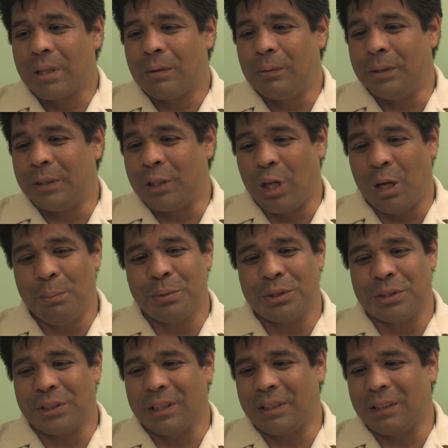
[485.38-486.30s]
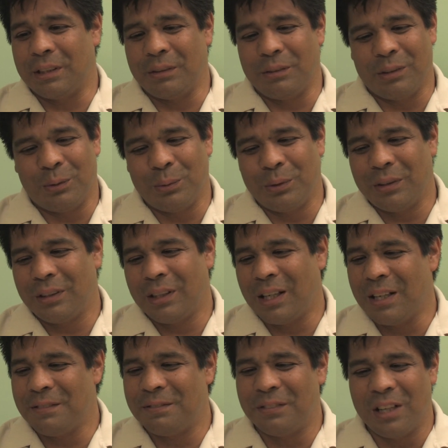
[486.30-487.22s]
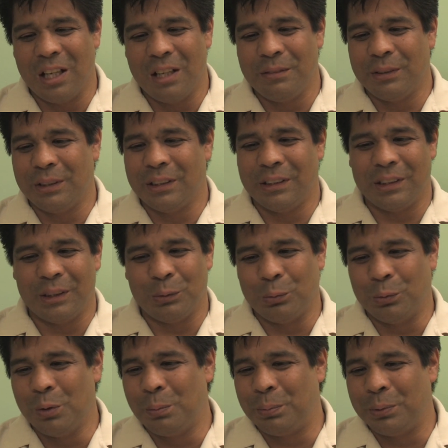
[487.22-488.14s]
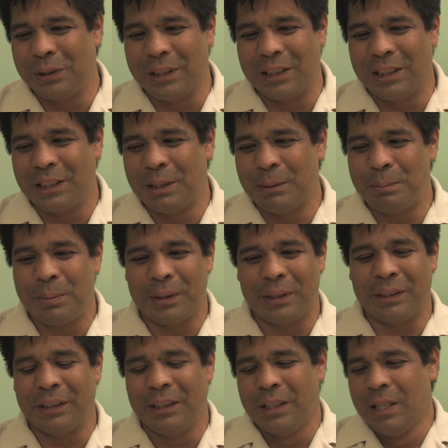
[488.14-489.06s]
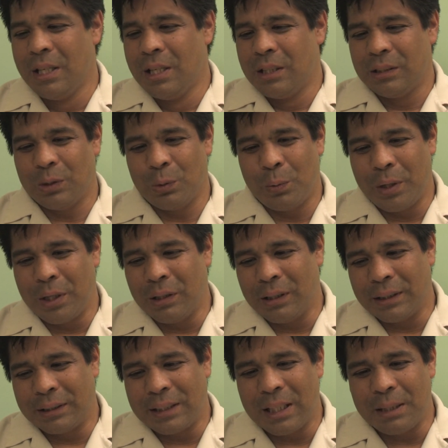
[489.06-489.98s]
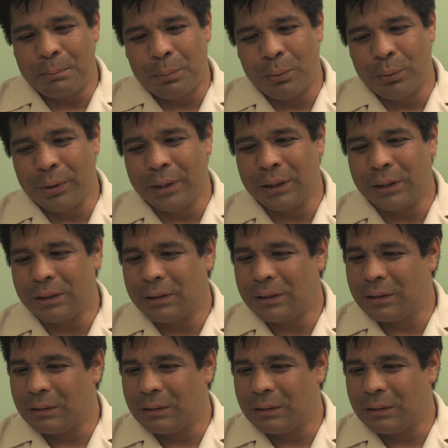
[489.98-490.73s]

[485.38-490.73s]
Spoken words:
We accomplished it, and we're high-fiving and whooping it up, and the whale at that point,